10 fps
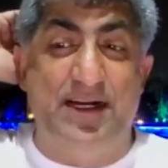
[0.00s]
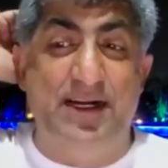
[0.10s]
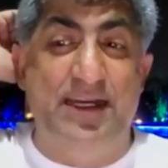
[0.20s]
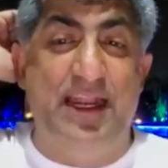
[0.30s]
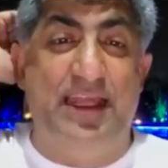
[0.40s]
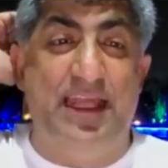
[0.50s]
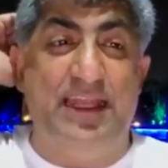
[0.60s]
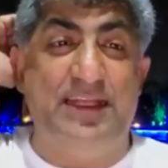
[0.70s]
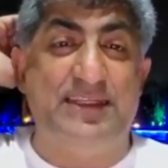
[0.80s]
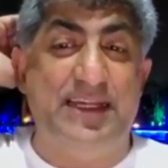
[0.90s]
hurdle,
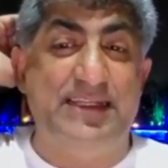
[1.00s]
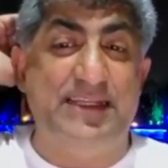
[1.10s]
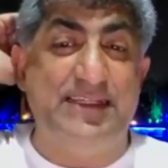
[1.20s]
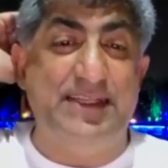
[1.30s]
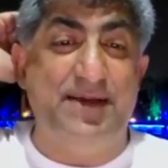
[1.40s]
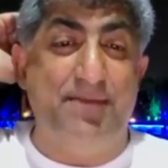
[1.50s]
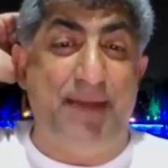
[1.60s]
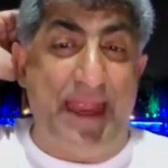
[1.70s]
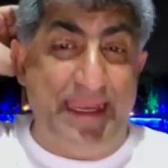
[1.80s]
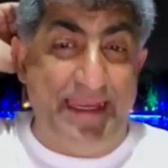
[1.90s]
Girish says, is the
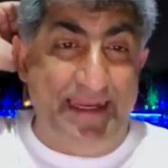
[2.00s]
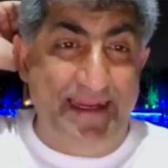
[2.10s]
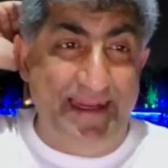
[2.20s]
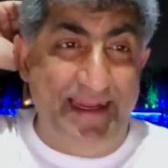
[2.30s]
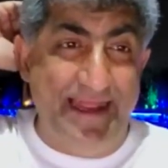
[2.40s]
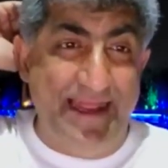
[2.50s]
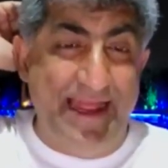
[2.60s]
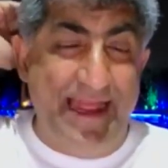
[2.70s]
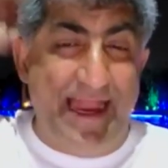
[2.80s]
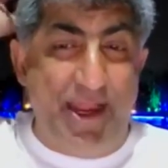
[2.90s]
mind.
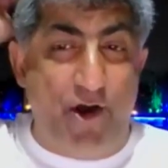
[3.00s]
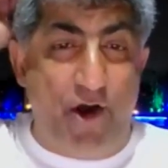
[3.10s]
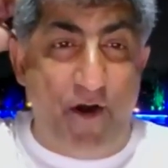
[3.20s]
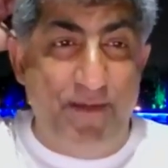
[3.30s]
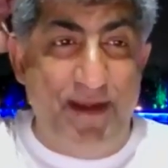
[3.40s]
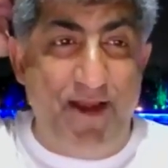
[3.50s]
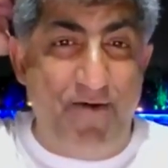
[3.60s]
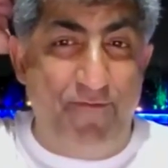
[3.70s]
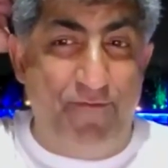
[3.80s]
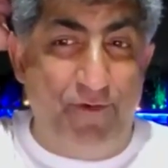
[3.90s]
Now, how many
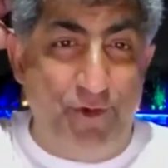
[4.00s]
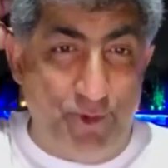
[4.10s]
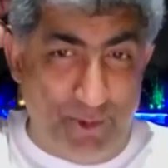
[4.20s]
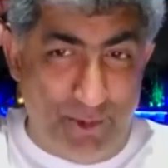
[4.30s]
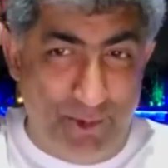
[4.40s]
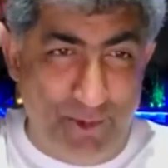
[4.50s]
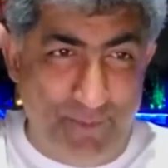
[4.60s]
of you